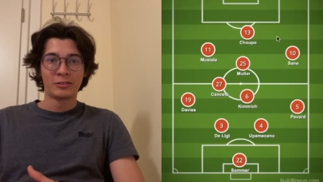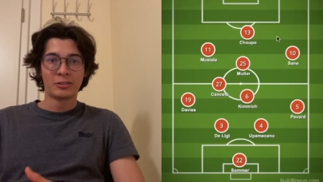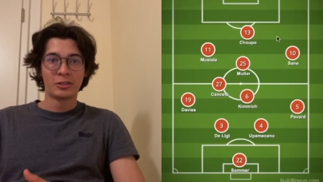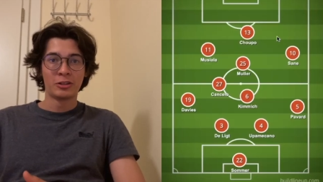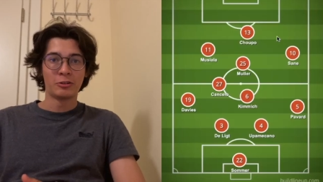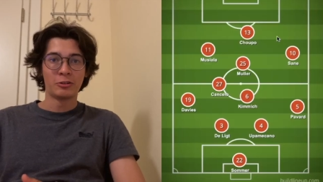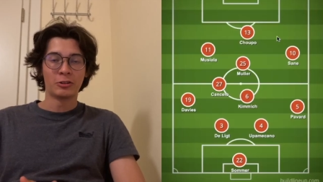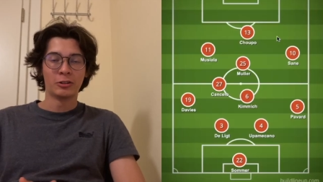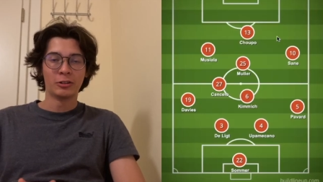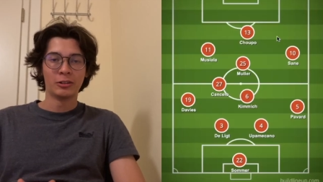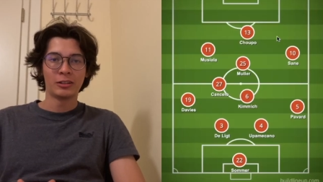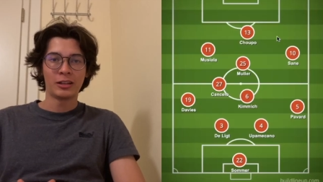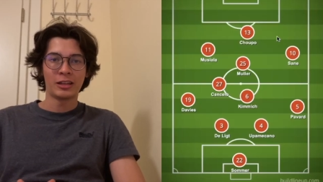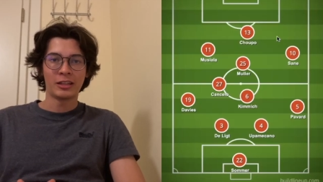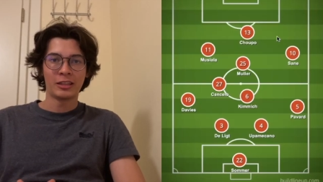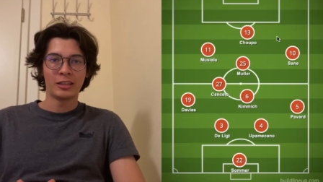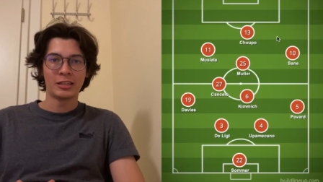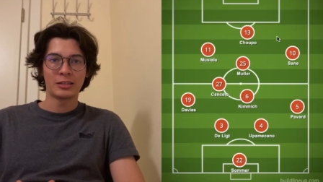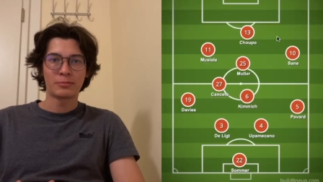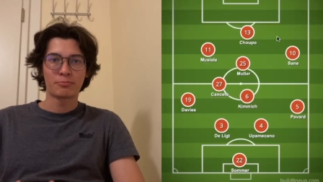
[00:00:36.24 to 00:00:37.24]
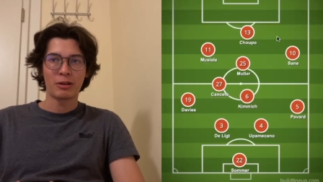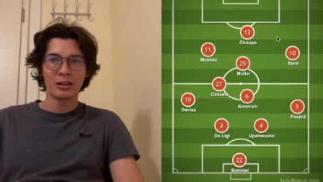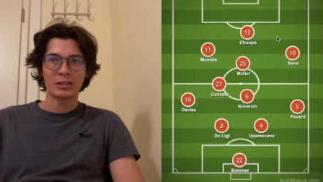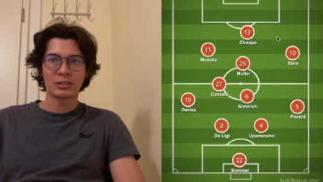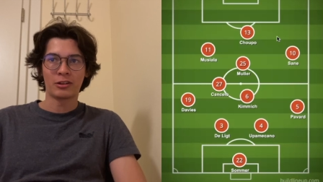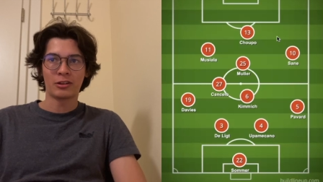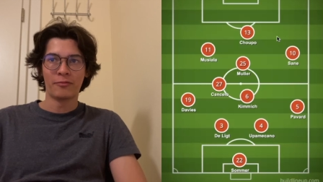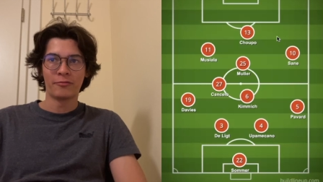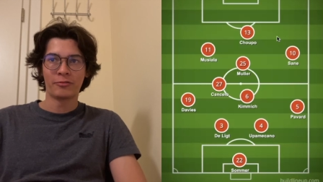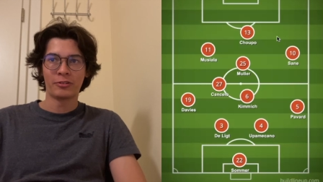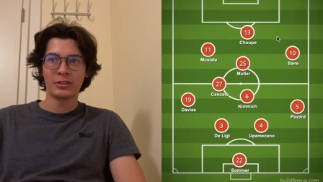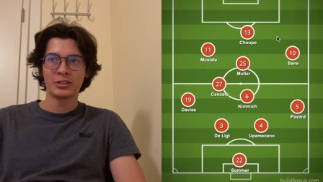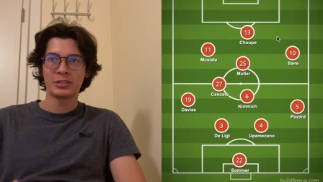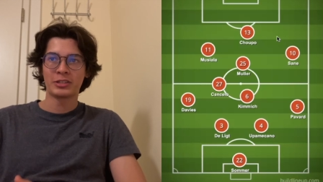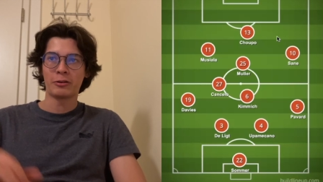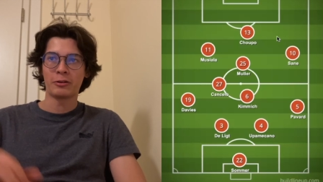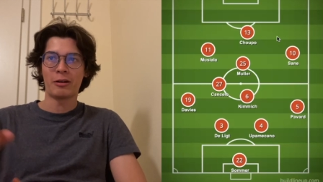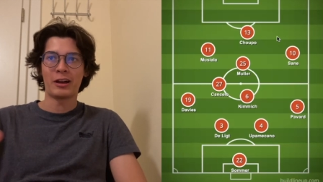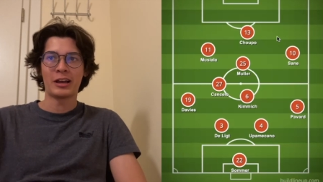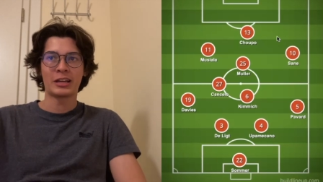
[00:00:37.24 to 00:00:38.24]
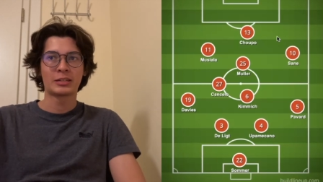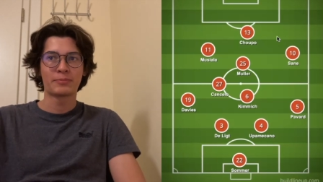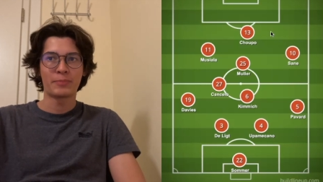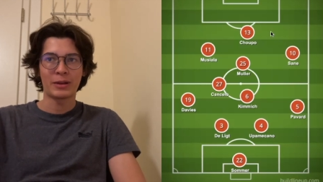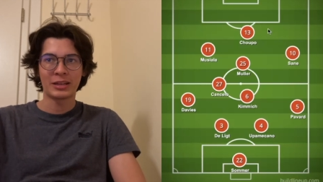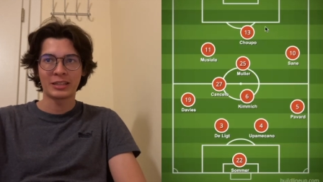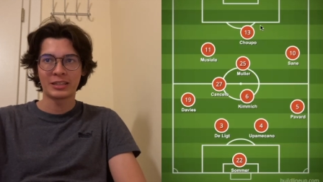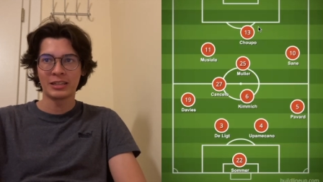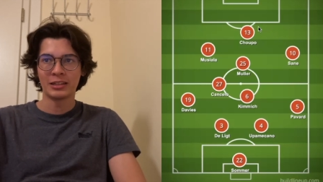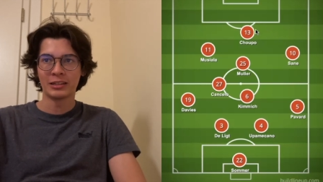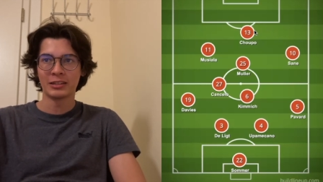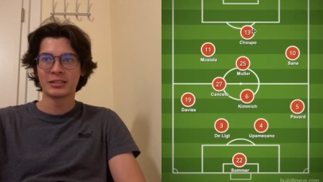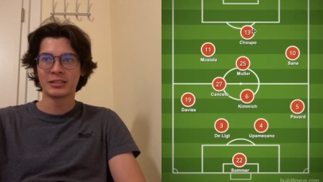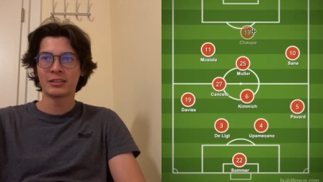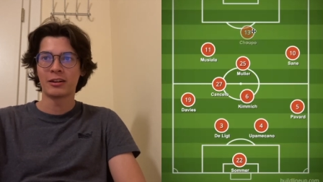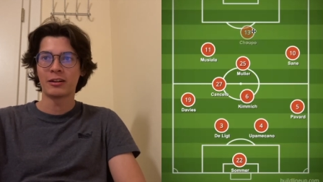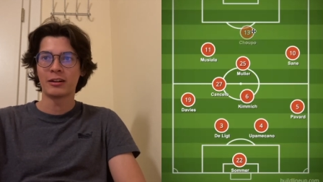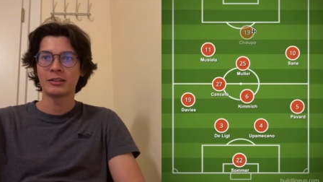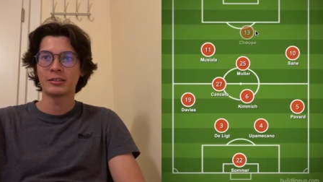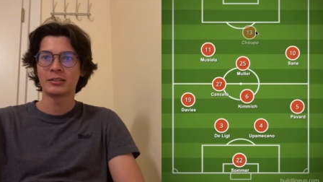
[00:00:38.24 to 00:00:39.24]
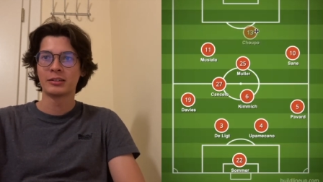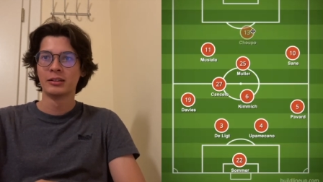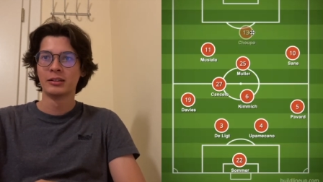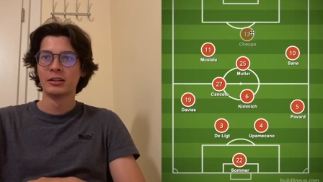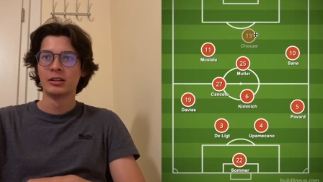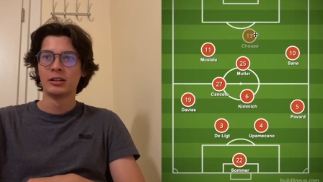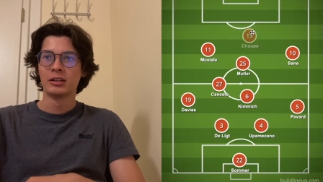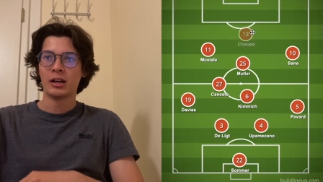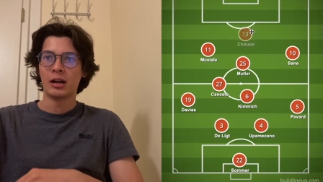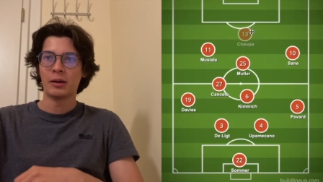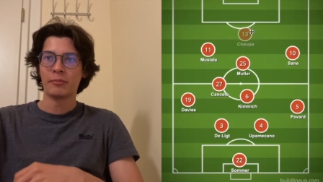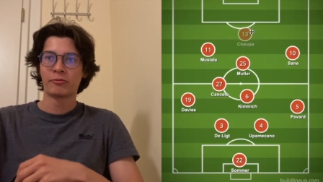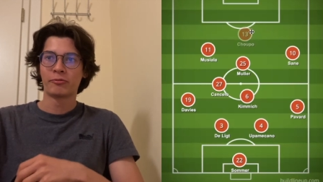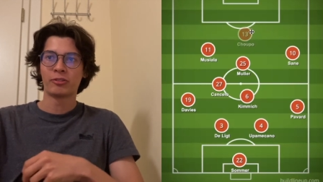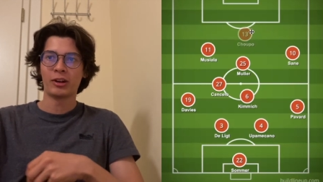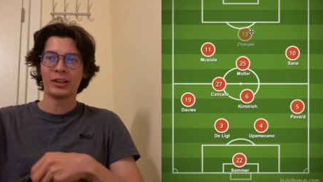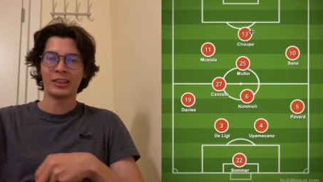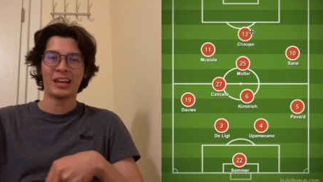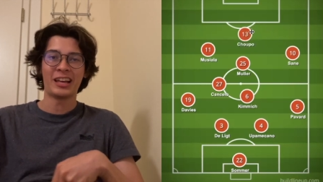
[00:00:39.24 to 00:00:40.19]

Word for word: Tuchel in his press conference, so I expect he'll start up front.